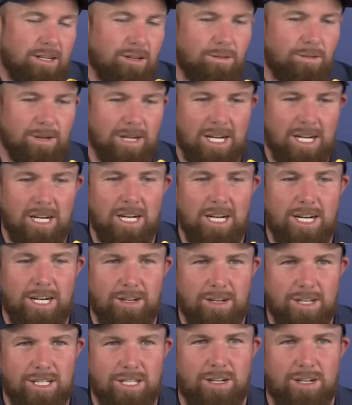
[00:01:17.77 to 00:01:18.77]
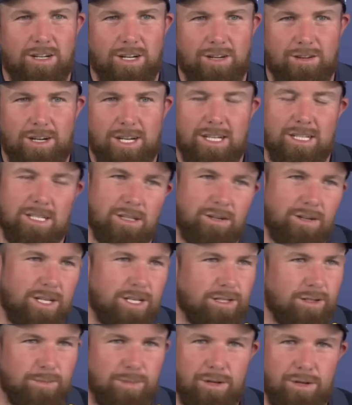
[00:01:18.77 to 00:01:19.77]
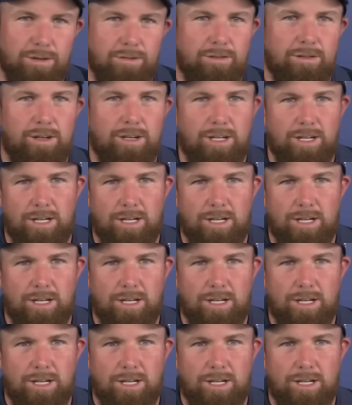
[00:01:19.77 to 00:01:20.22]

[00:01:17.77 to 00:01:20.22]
Look, when I got here, I saw the greens. The greens are beautiful.